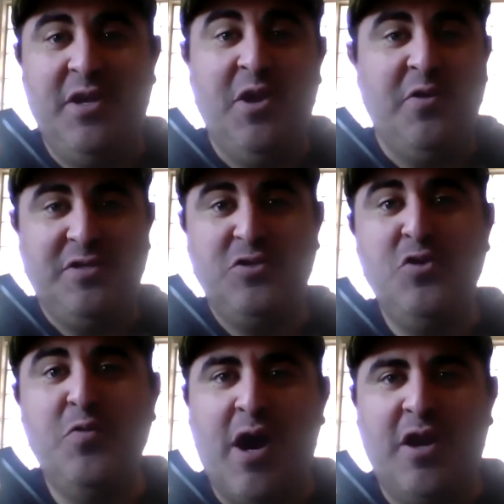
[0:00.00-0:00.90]
this
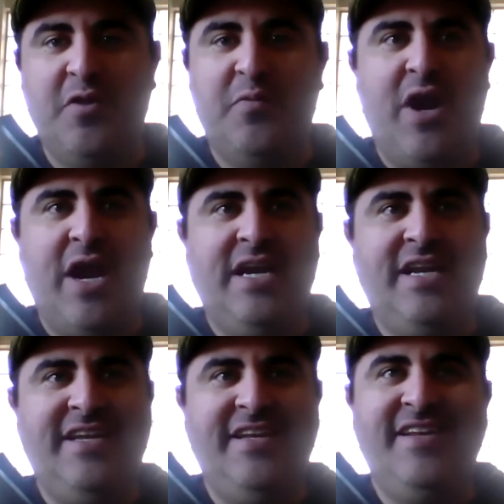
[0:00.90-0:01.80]
new model of
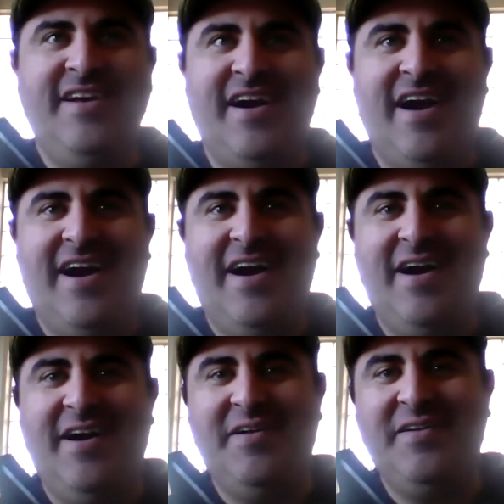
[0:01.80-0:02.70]
branding,
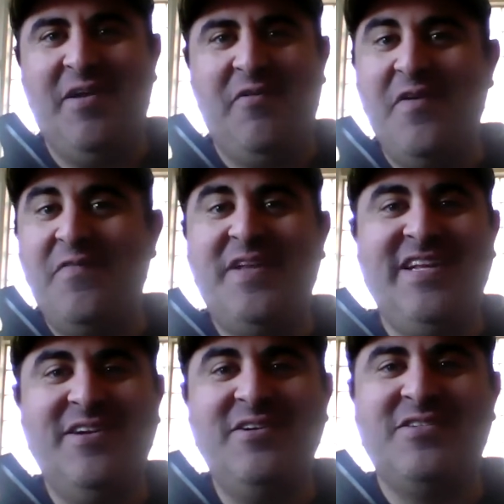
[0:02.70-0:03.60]

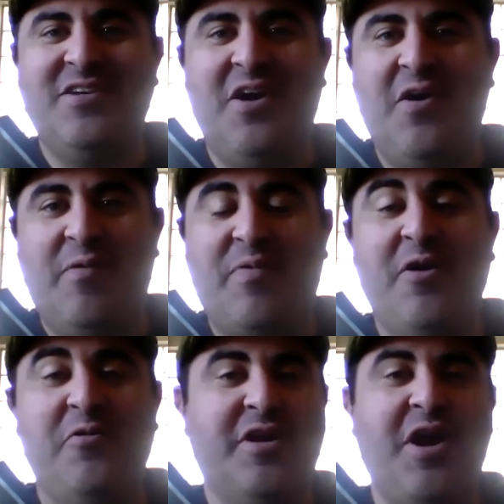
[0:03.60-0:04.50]
15 years ago, I
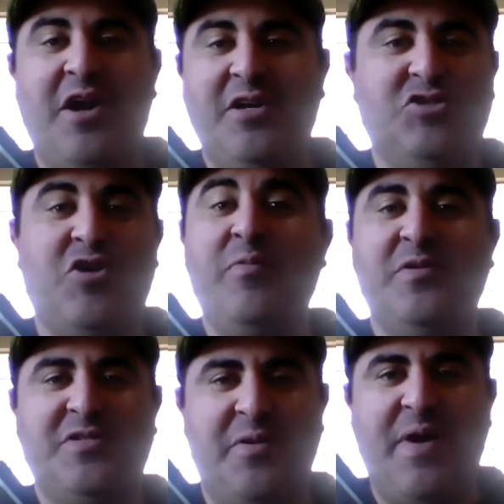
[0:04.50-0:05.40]
probably would have gotten in
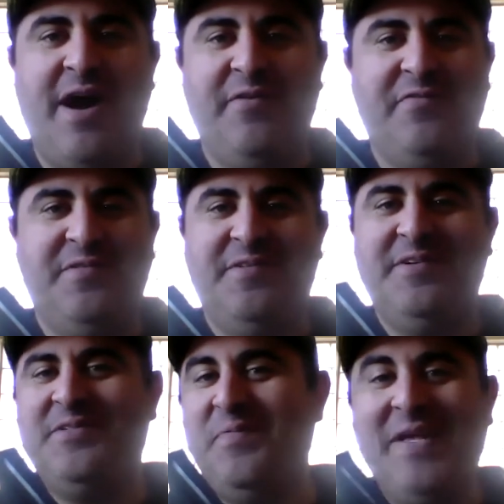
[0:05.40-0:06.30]
trouble somehow for
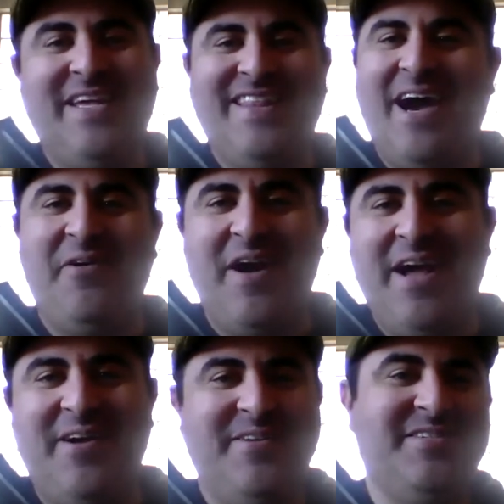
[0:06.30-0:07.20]
speaking that
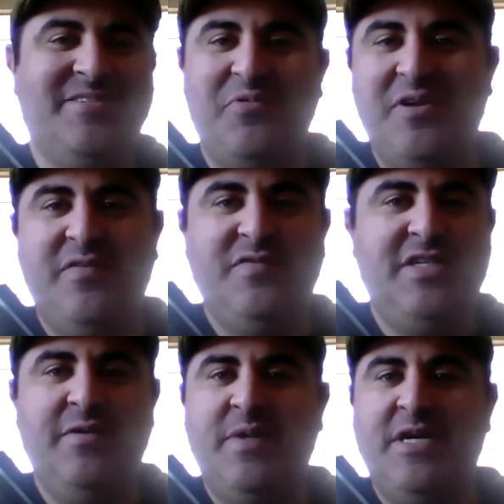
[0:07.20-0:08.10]
way, or just wouldn't have
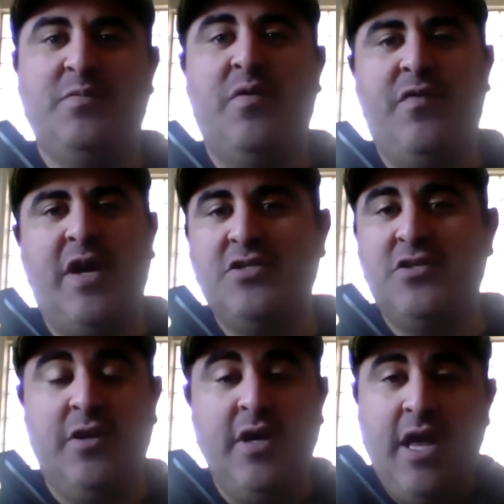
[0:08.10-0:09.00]
seemed as
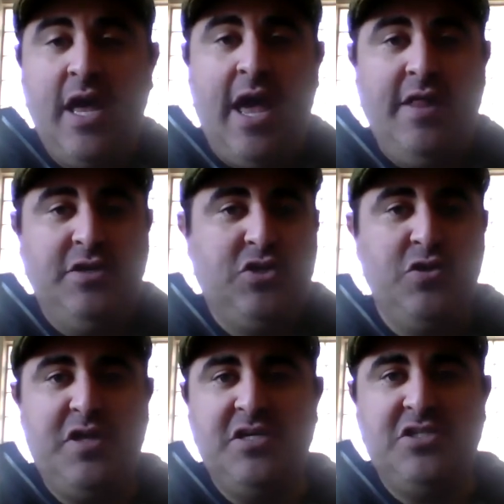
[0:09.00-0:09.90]
professional. And the
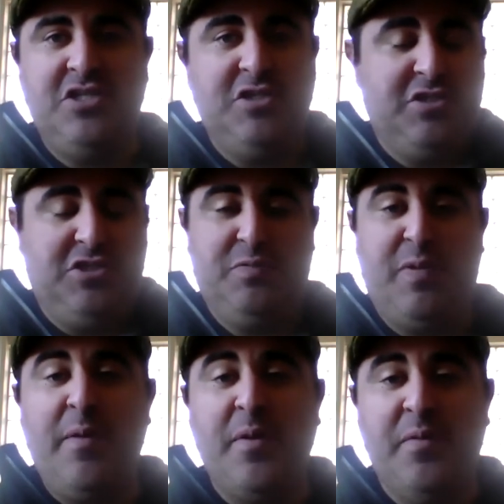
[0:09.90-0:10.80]
truth is she's
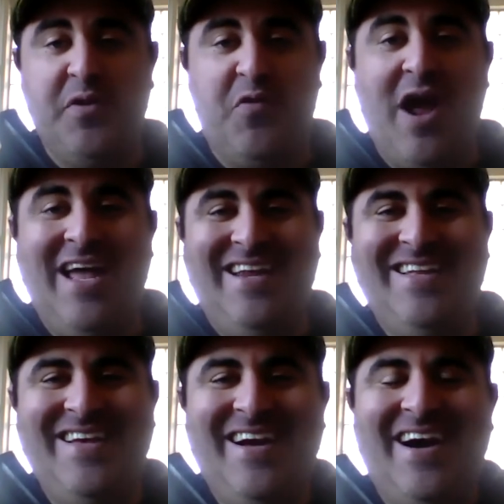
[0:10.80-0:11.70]
probably right.
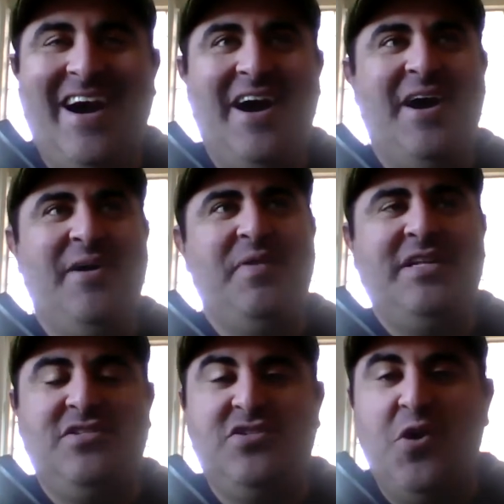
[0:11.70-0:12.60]

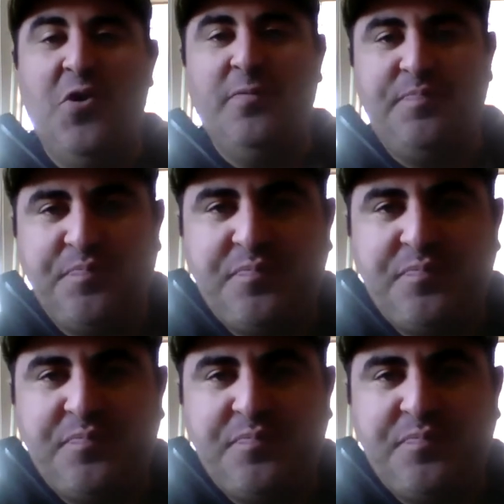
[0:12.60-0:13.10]
And so,